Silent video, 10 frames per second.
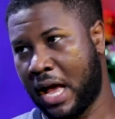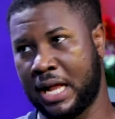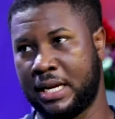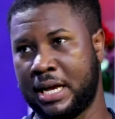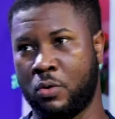
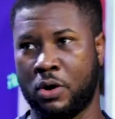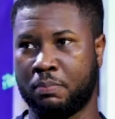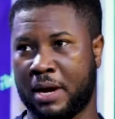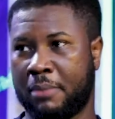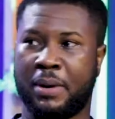and then
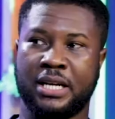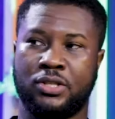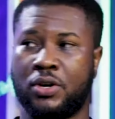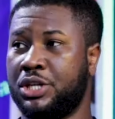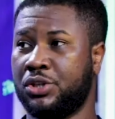what my
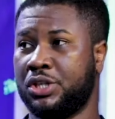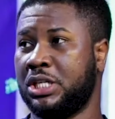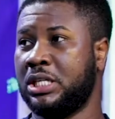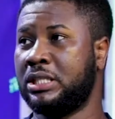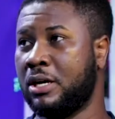pastor in church
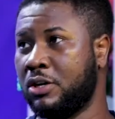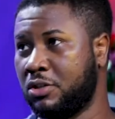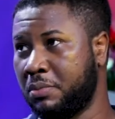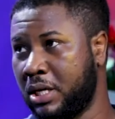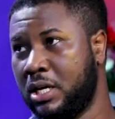A
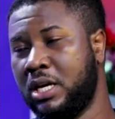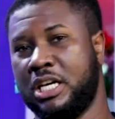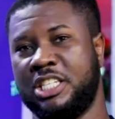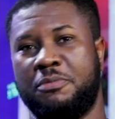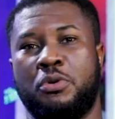tells me
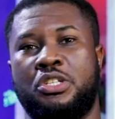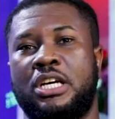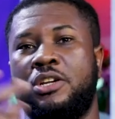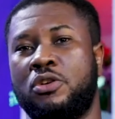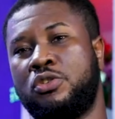is
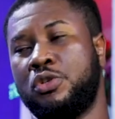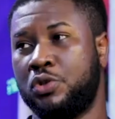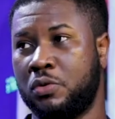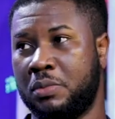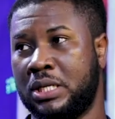posted on
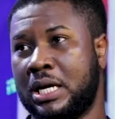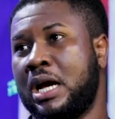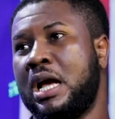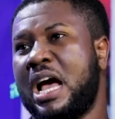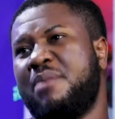social media,
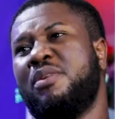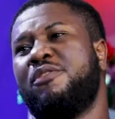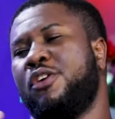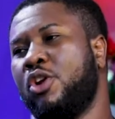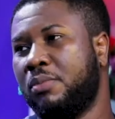I may
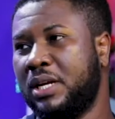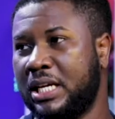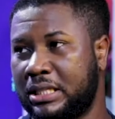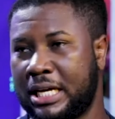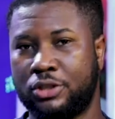feel
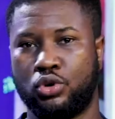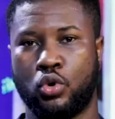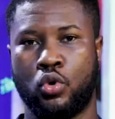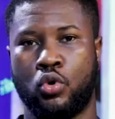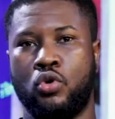obligated
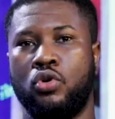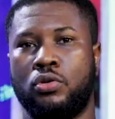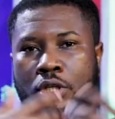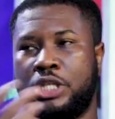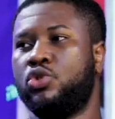to
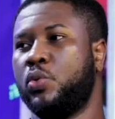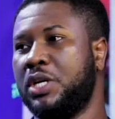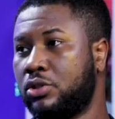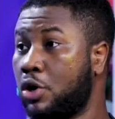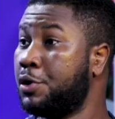
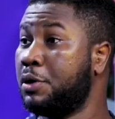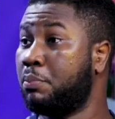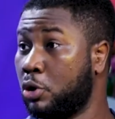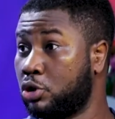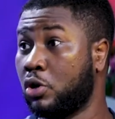retweet or
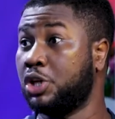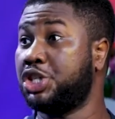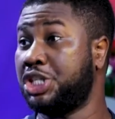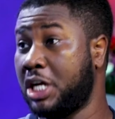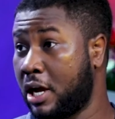repost
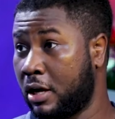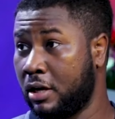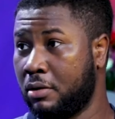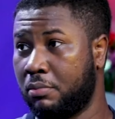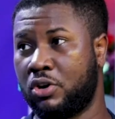share, share,
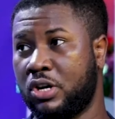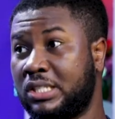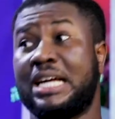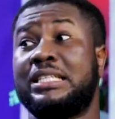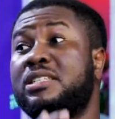
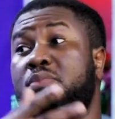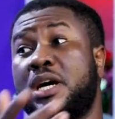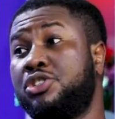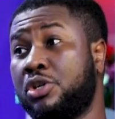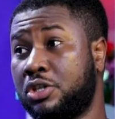because that is
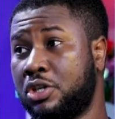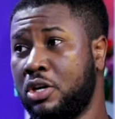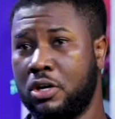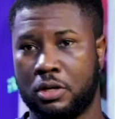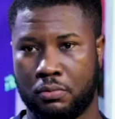my church.
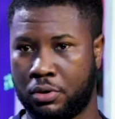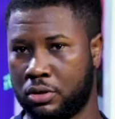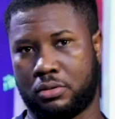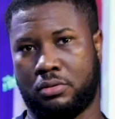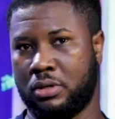
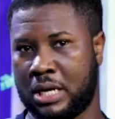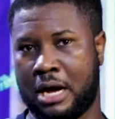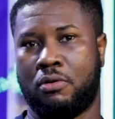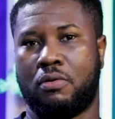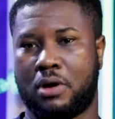But
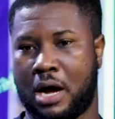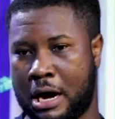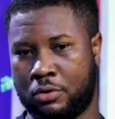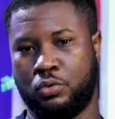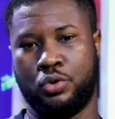now,
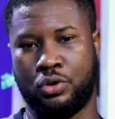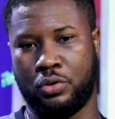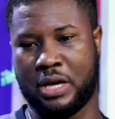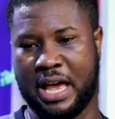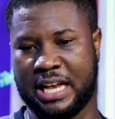how would,
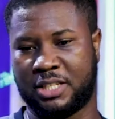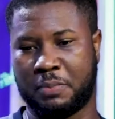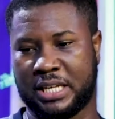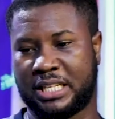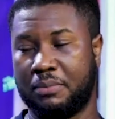
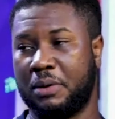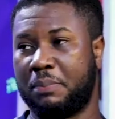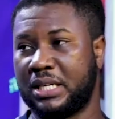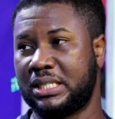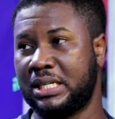except the
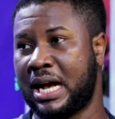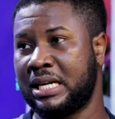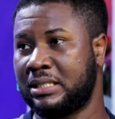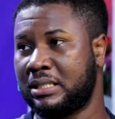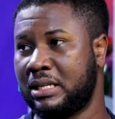person
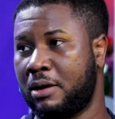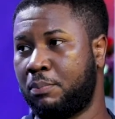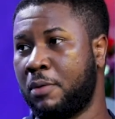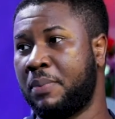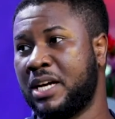has a
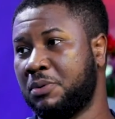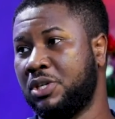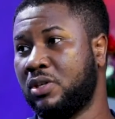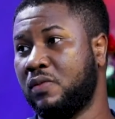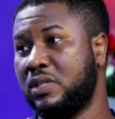proper
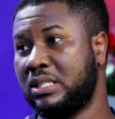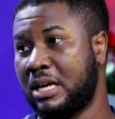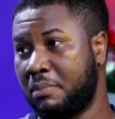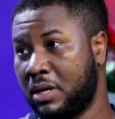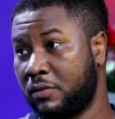spirit of
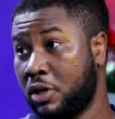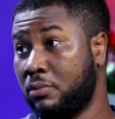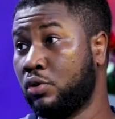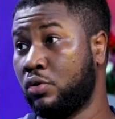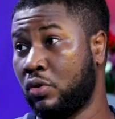discernment for
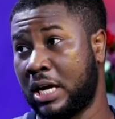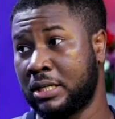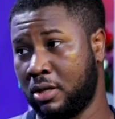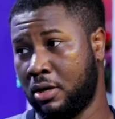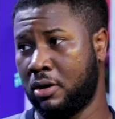him to know
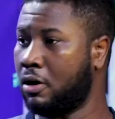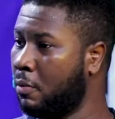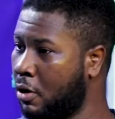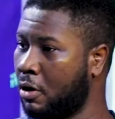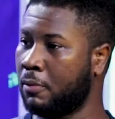that
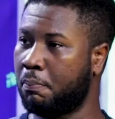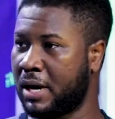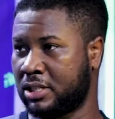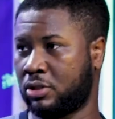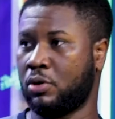
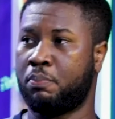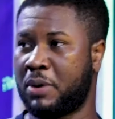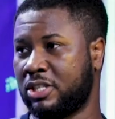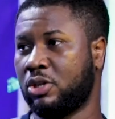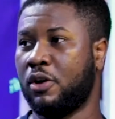
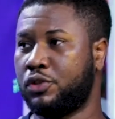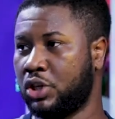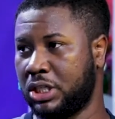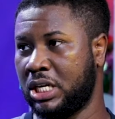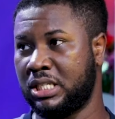pastor of
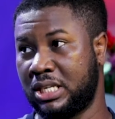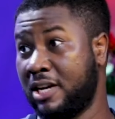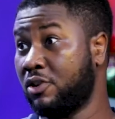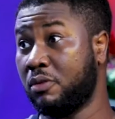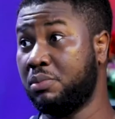church A is
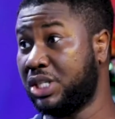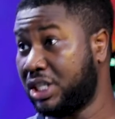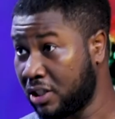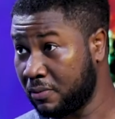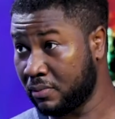saying
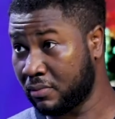rubbish,